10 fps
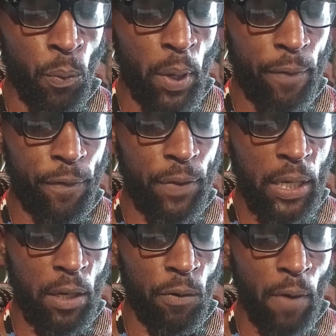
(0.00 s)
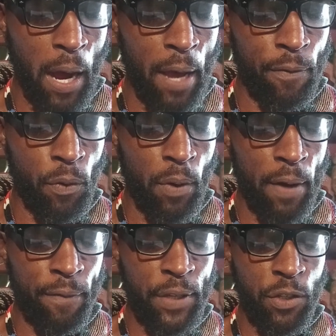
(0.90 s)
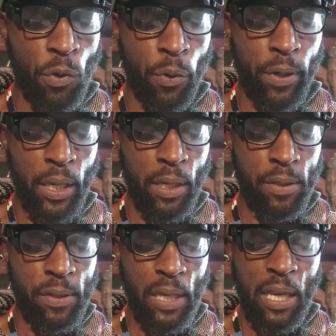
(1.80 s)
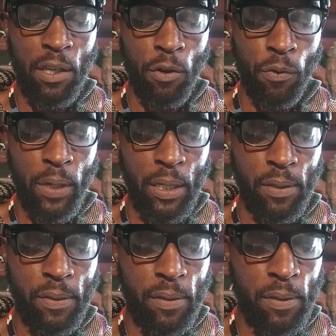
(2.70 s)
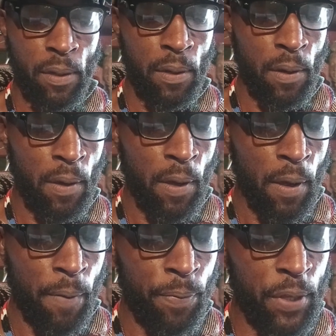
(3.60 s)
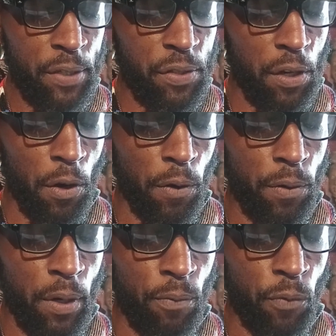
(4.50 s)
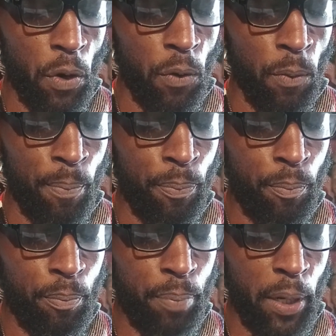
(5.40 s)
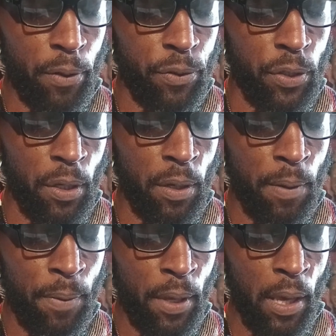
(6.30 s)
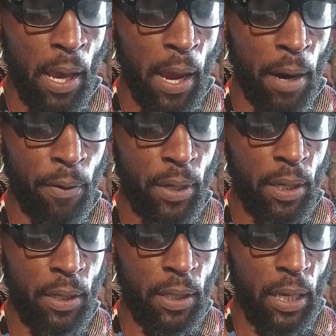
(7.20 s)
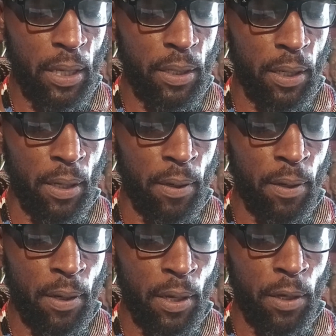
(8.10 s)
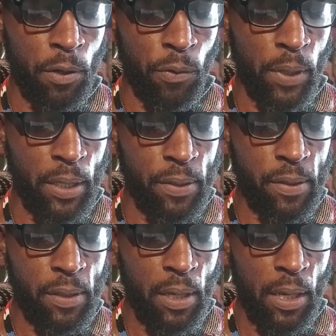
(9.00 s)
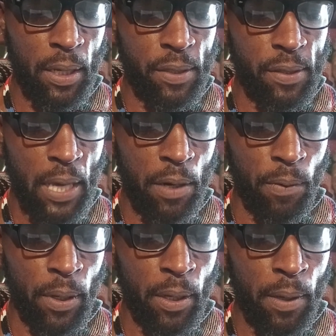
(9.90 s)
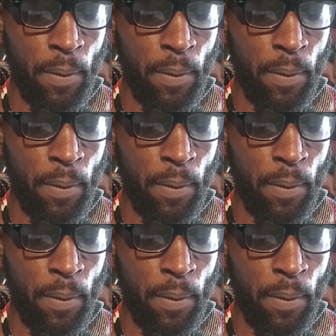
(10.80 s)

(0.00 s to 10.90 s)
with the arrival of the Dorians in Greece. This occurred in Rome, Persia, Aryan India, Greece, etc.,